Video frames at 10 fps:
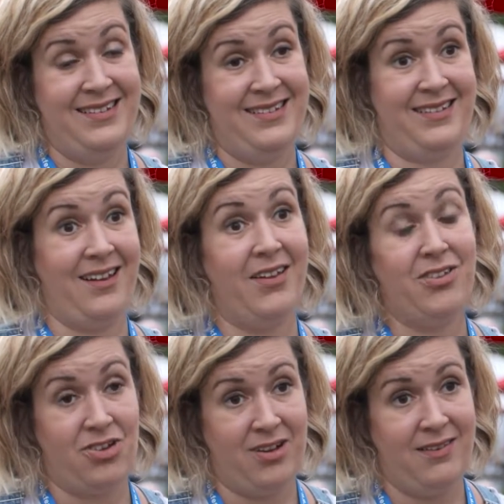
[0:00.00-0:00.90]

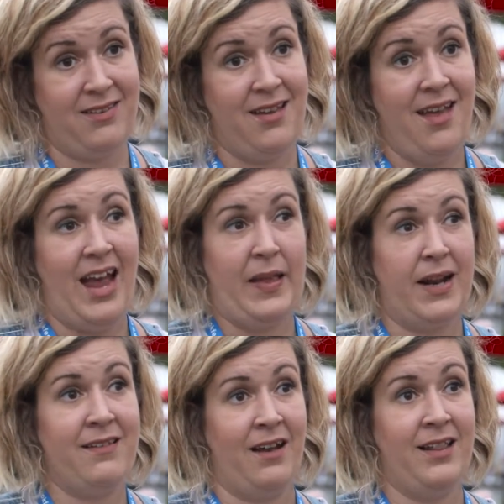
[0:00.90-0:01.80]
disastrous. And
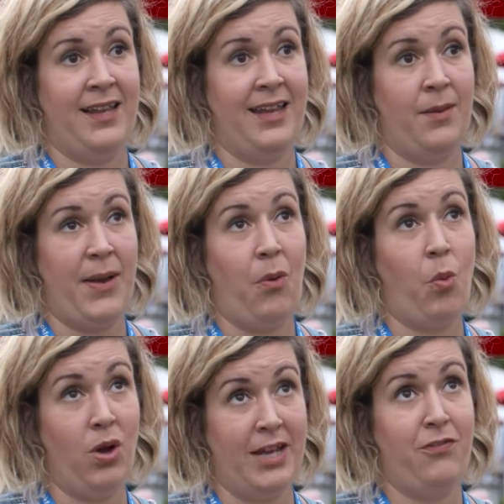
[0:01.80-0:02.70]
then I started thinking about
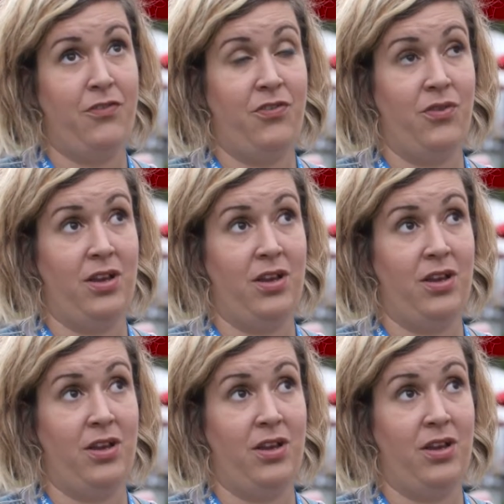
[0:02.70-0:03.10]
what if